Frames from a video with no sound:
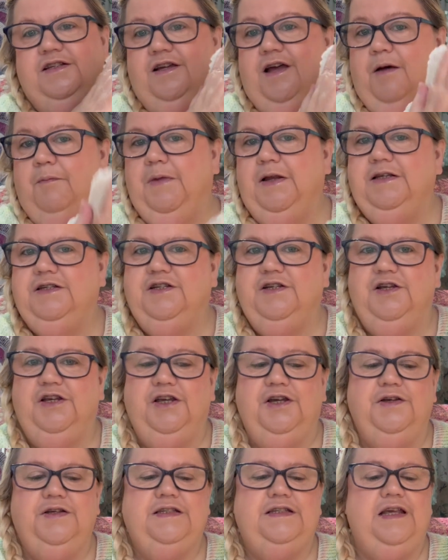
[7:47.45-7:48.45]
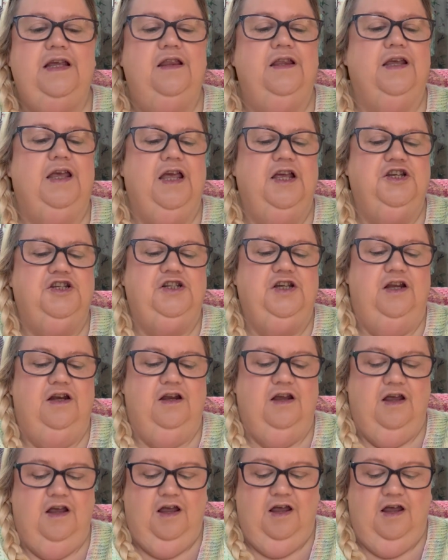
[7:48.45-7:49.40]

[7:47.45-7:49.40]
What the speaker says: come into use in the kitchen